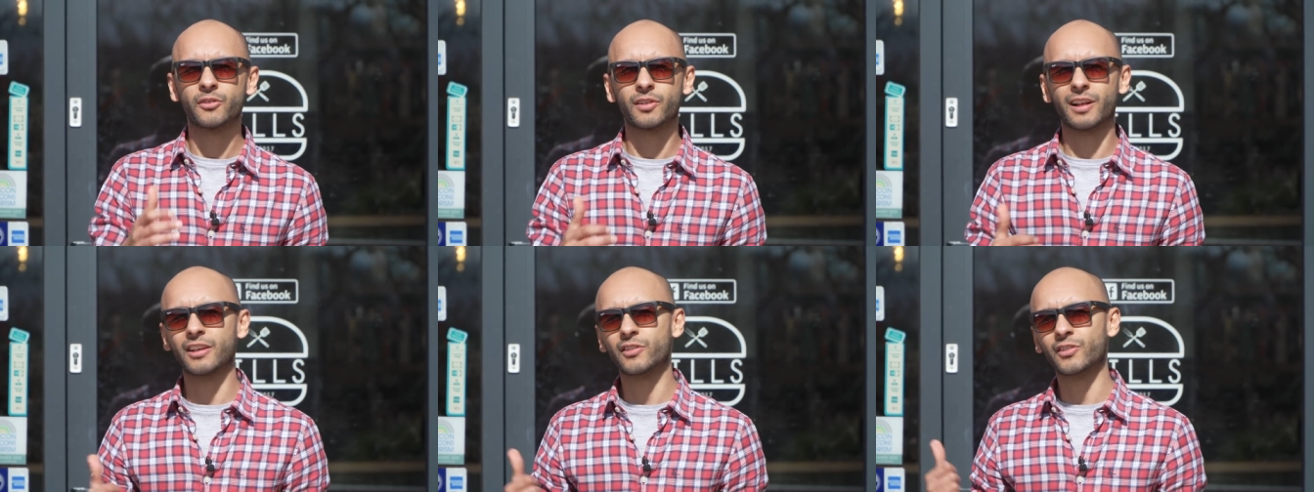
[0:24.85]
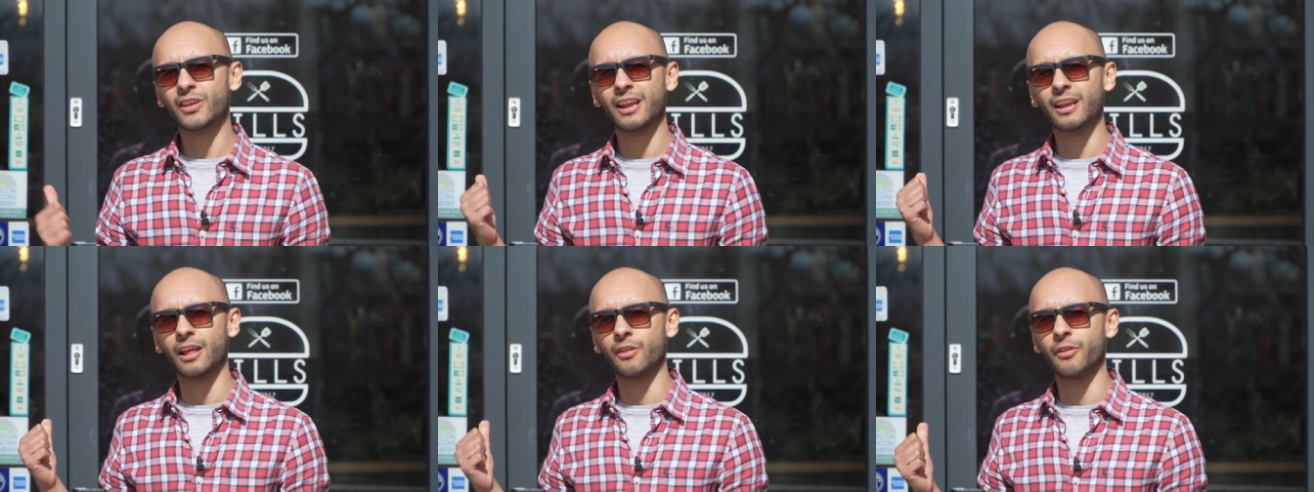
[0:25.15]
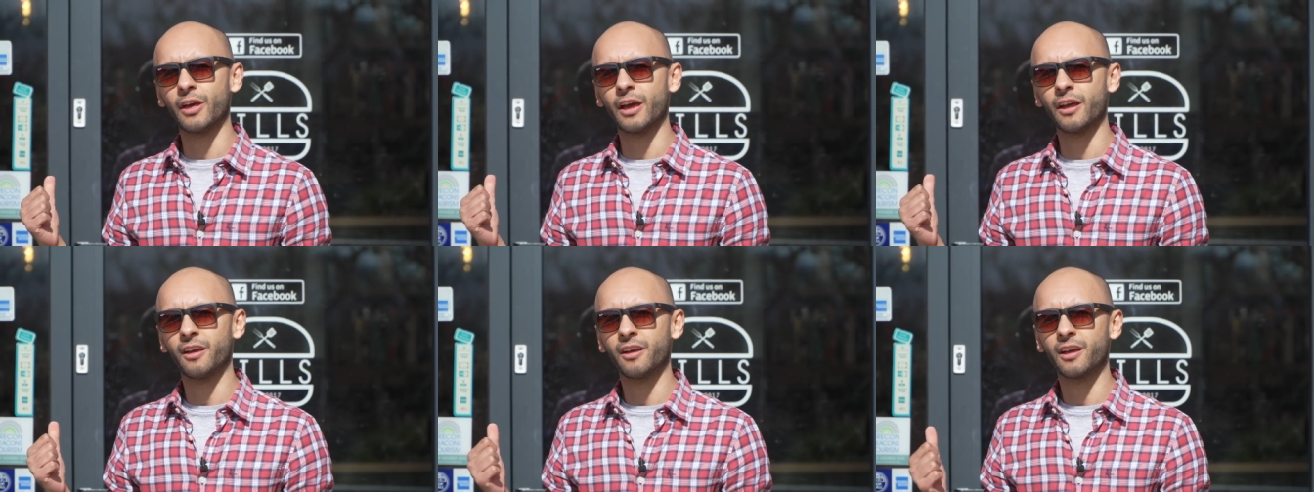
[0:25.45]
So let's get
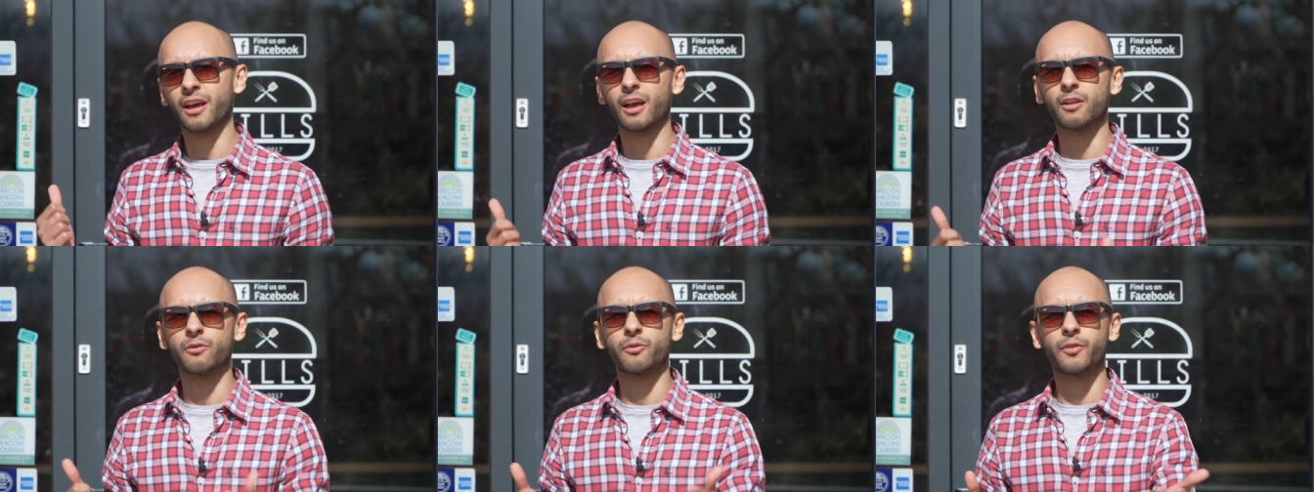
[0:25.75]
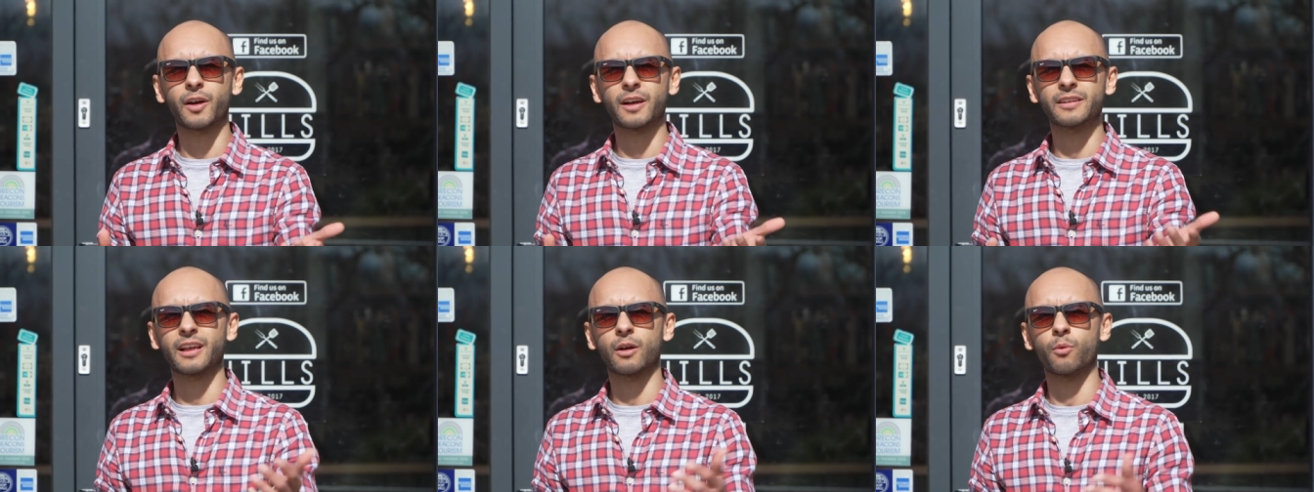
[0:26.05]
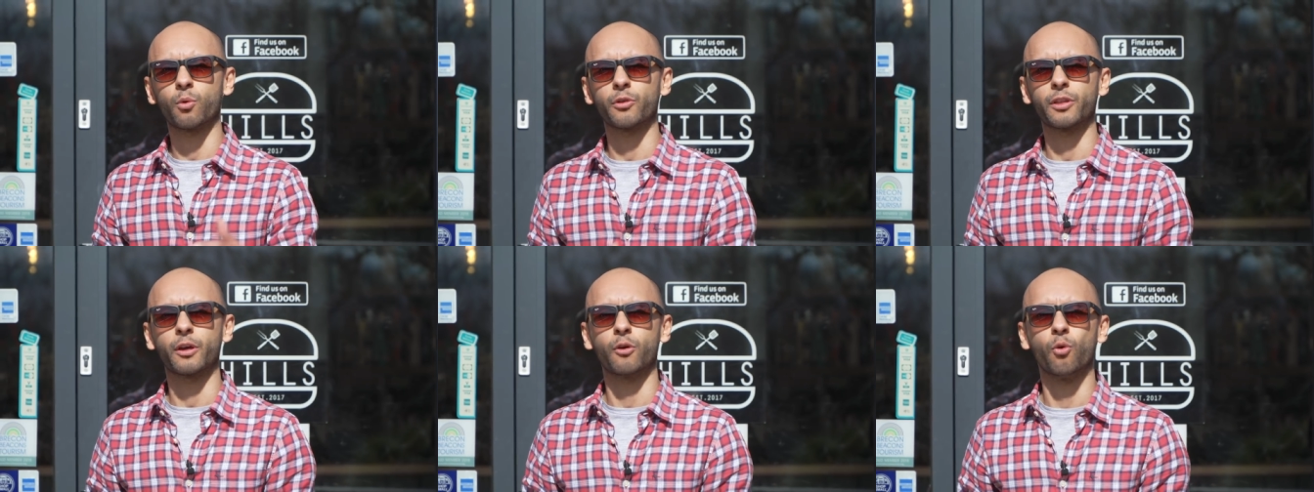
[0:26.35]
in there and find
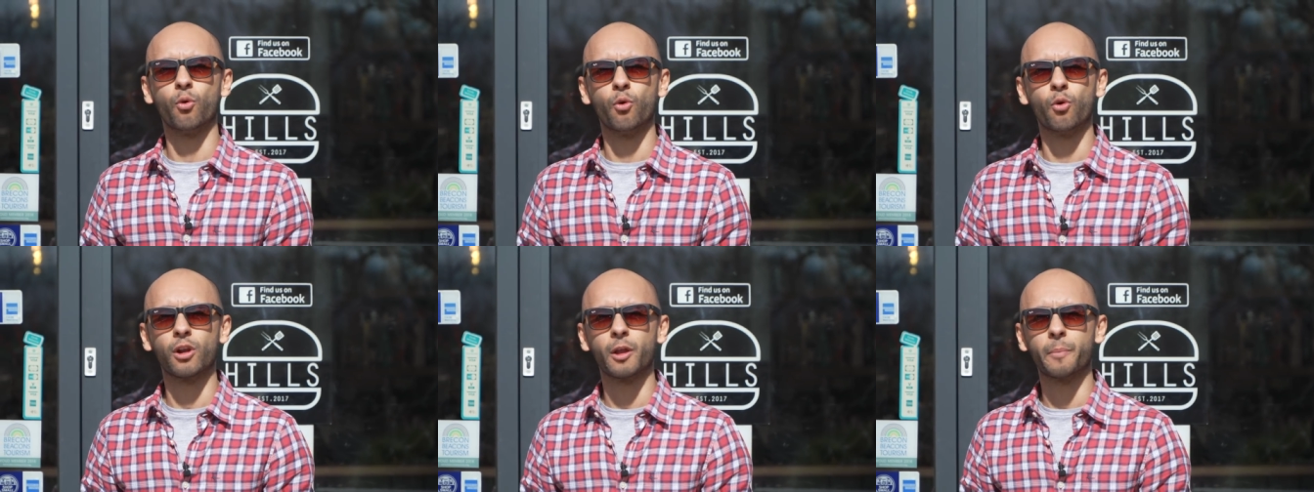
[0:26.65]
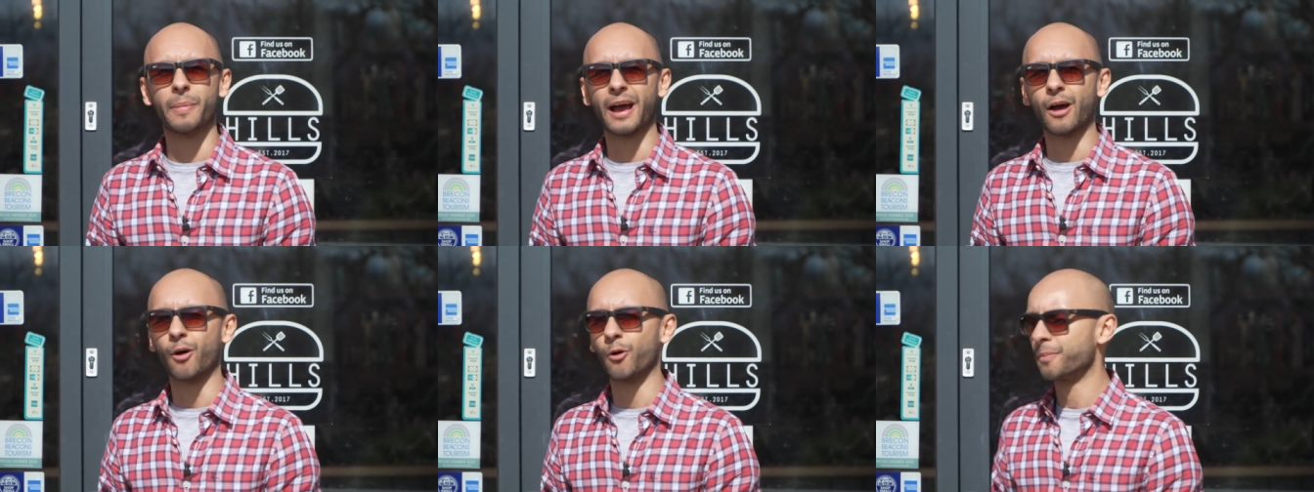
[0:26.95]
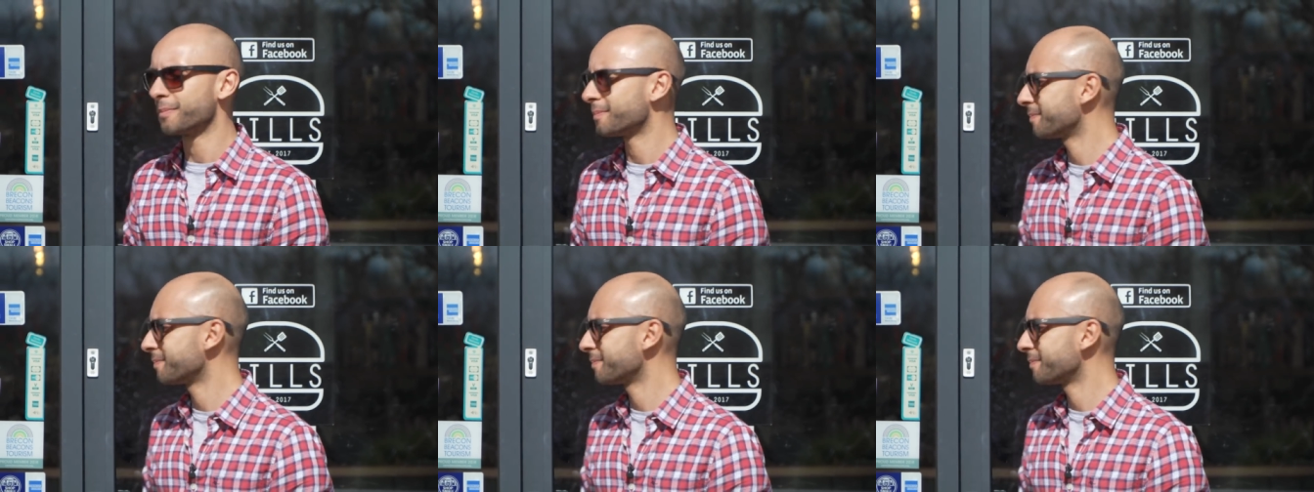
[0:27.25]
out what they're all about.